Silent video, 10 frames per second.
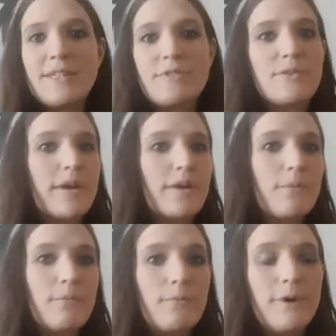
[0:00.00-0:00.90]
There was like
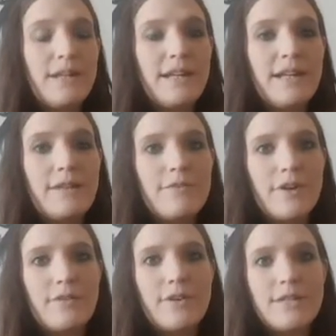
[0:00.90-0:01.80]
one lady in
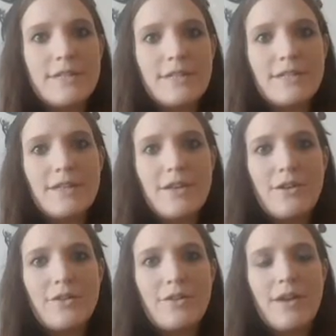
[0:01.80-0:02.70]
front of us
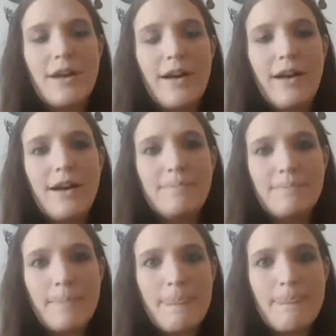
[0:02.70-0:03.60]
when
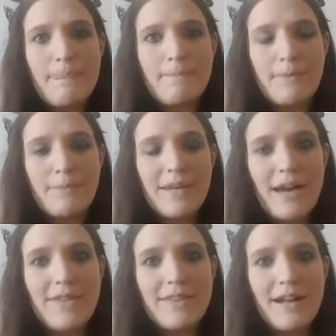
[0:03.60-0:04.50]
we
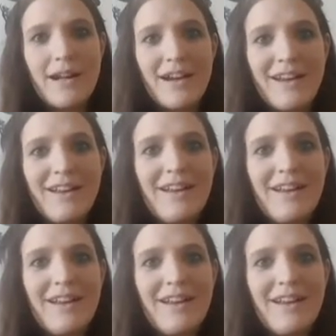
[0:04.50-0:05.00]
got there,